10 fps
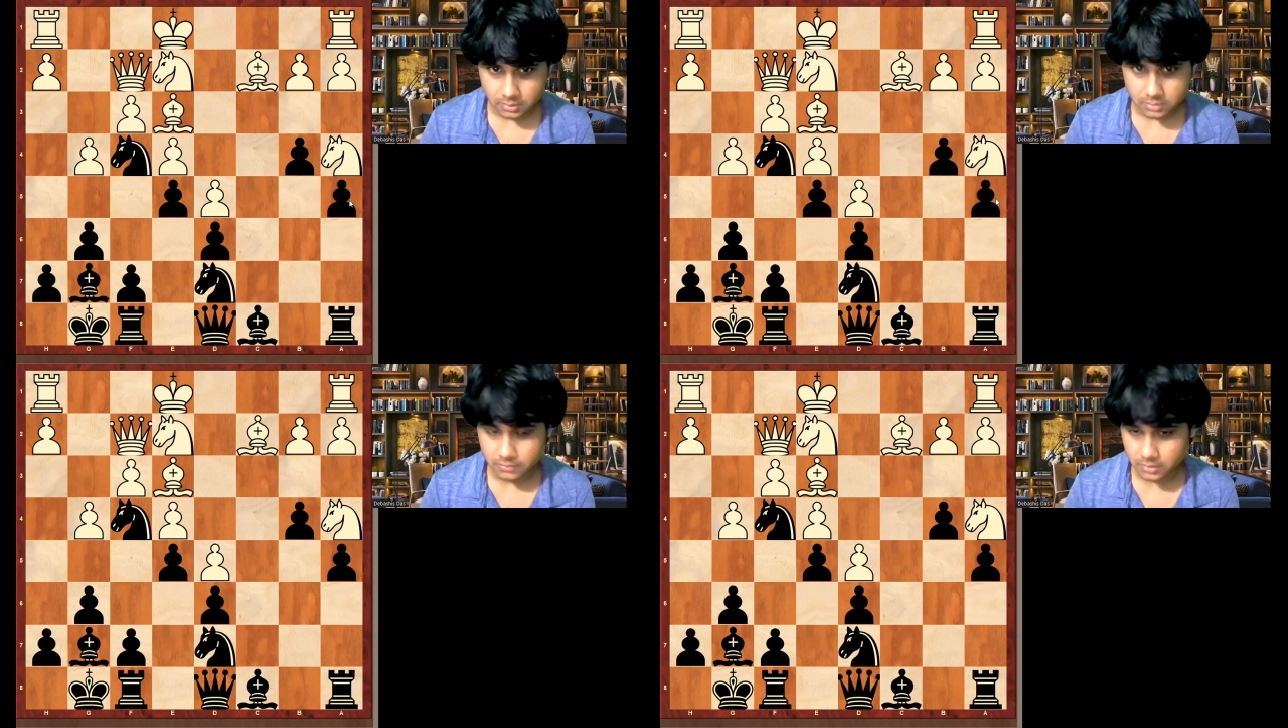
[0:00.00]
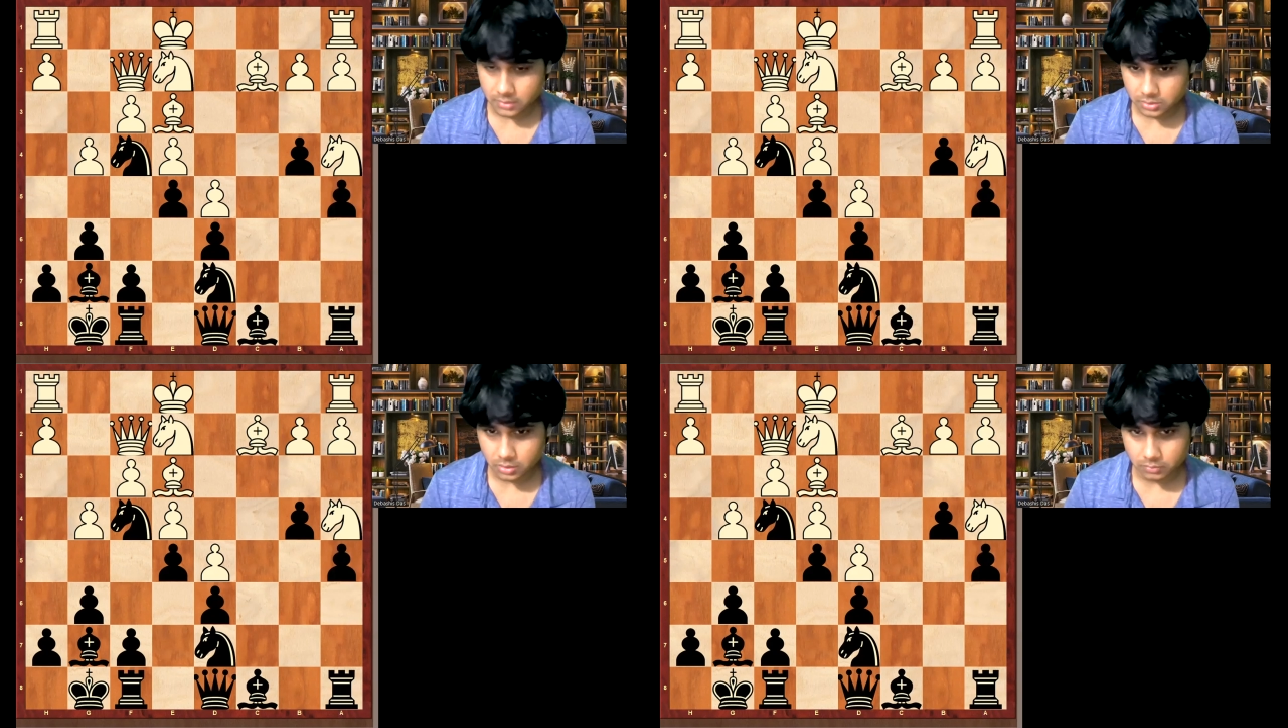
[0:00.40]
It's a very
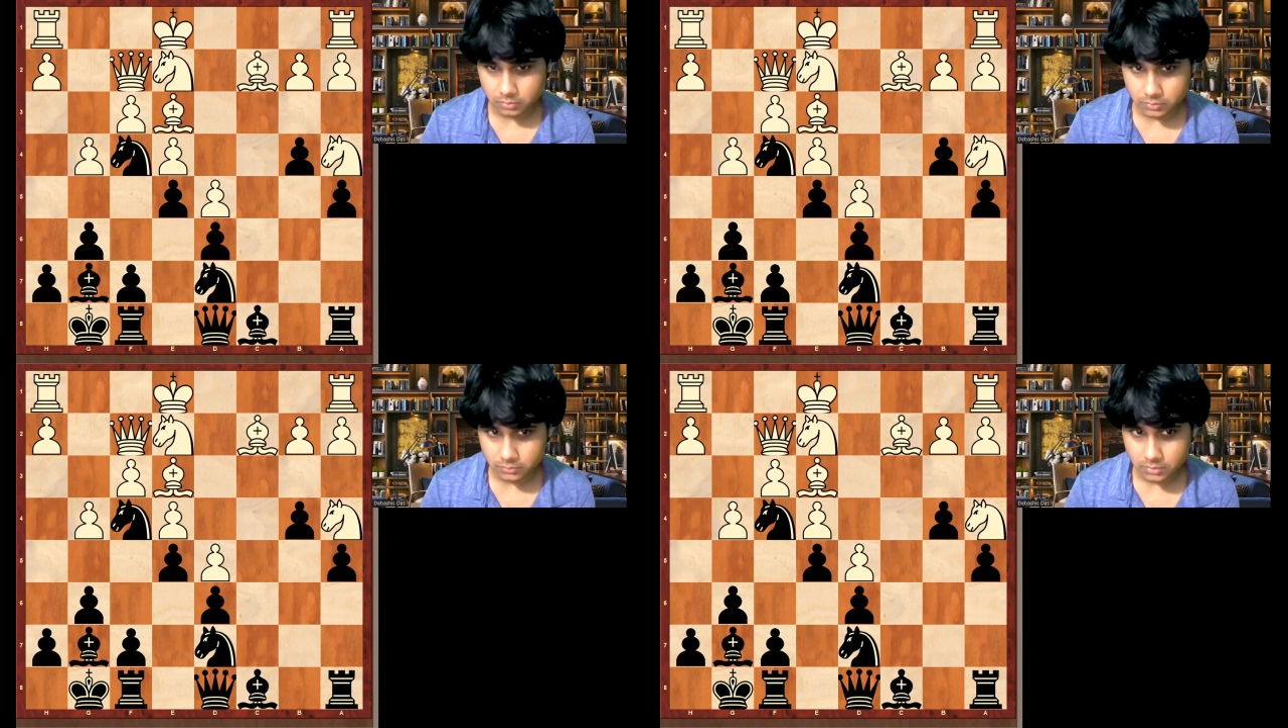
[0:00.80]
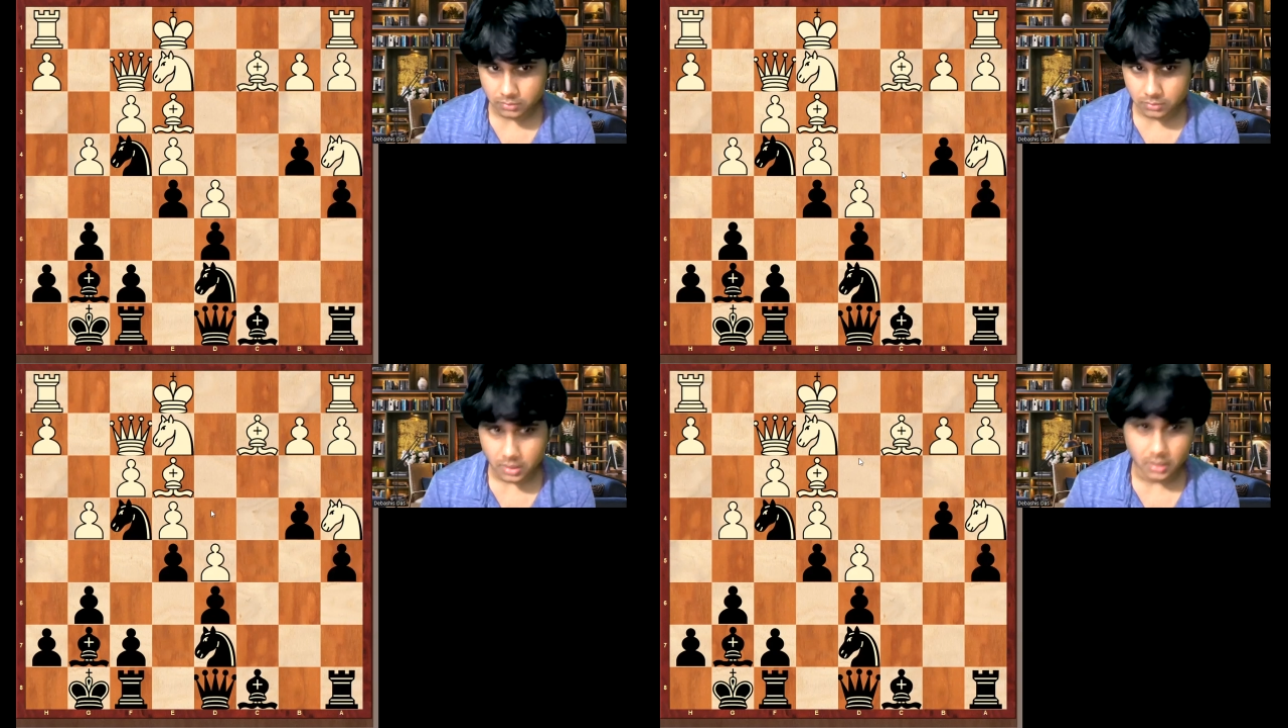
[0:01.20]
strong move.
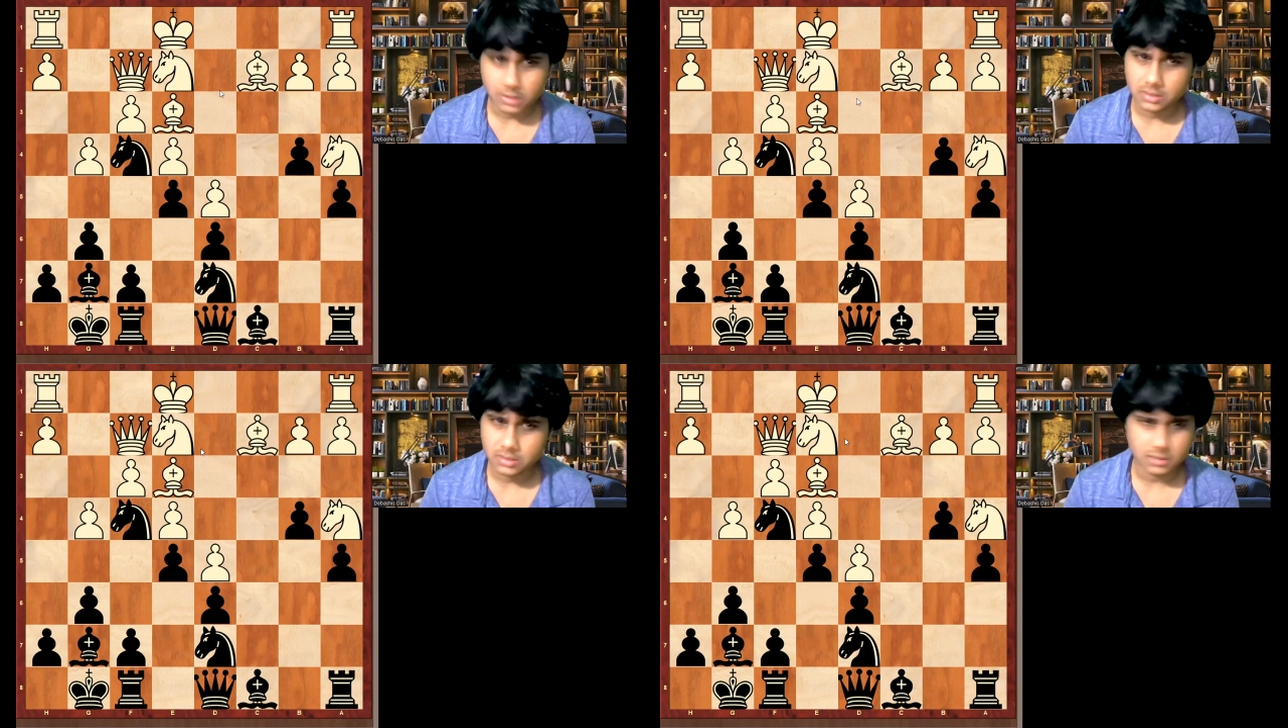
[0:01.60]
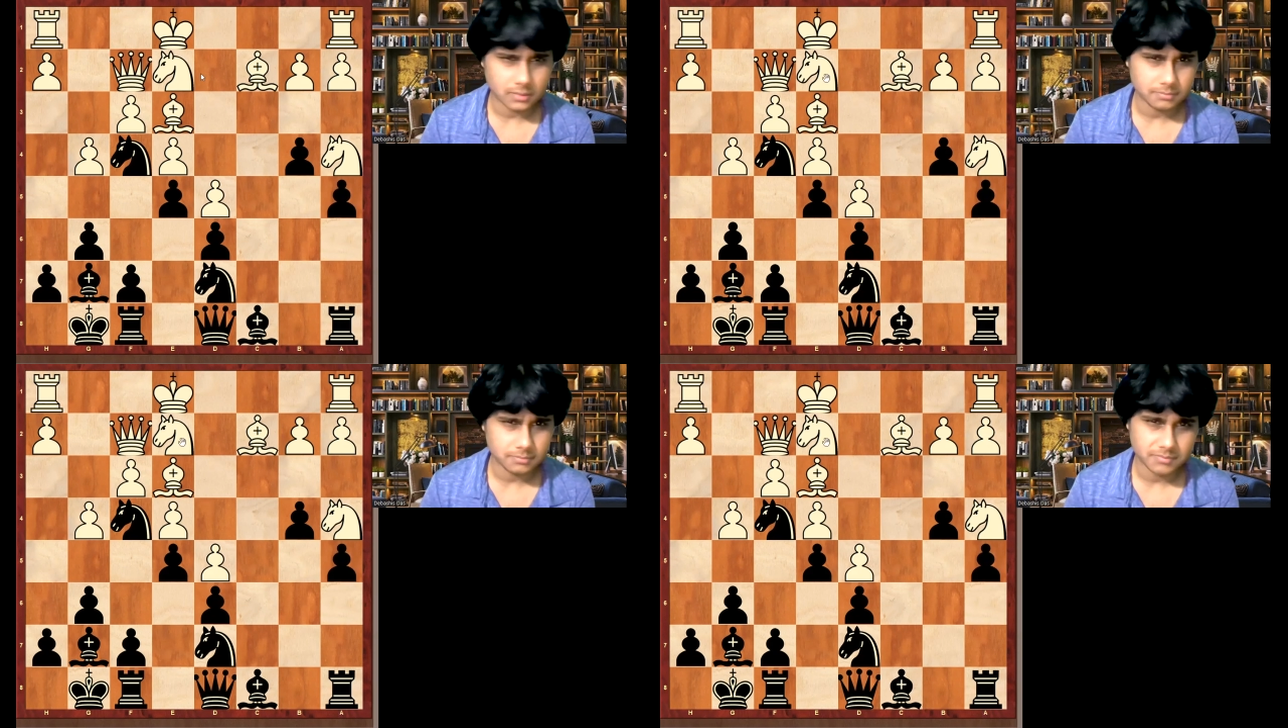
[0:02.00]
And
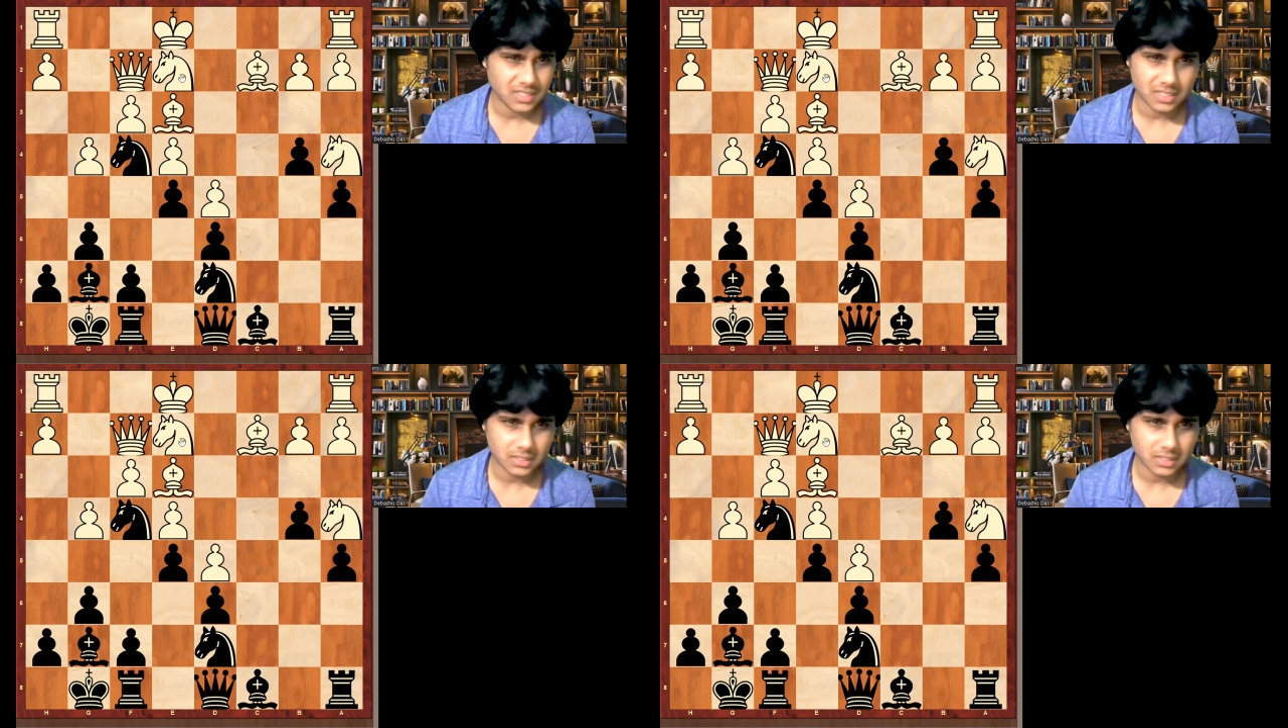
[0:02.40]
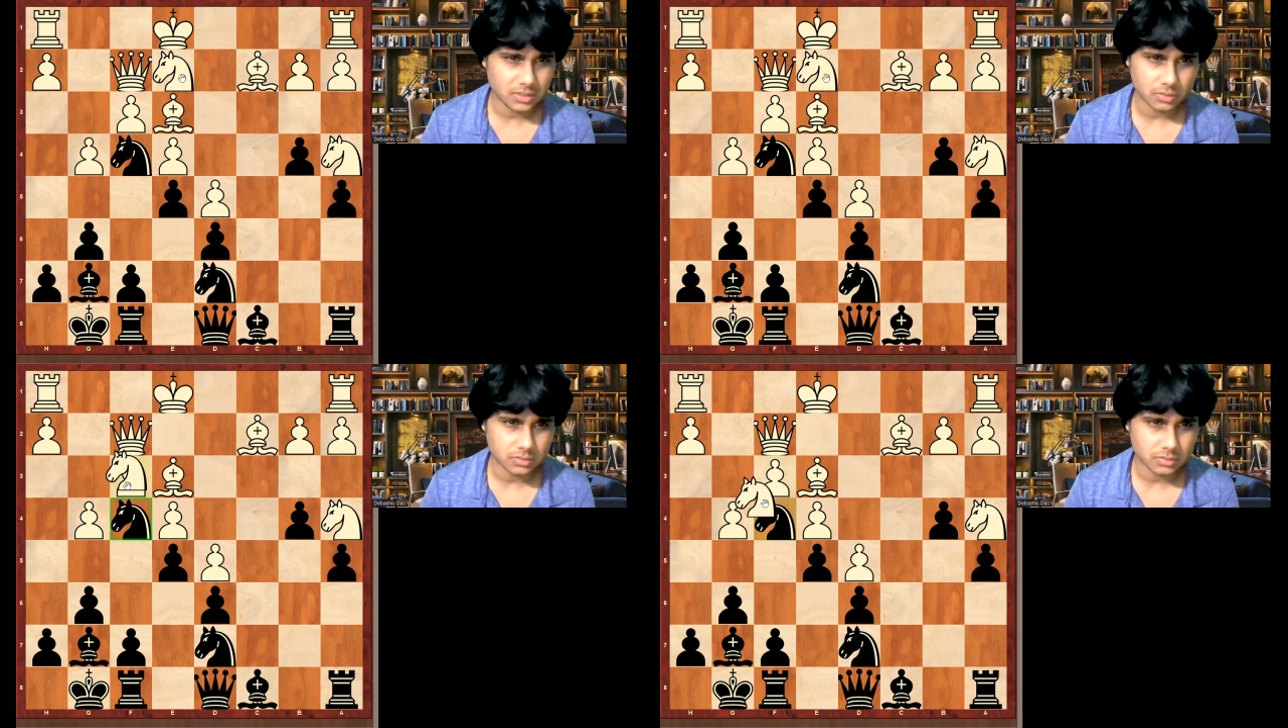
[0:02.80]
he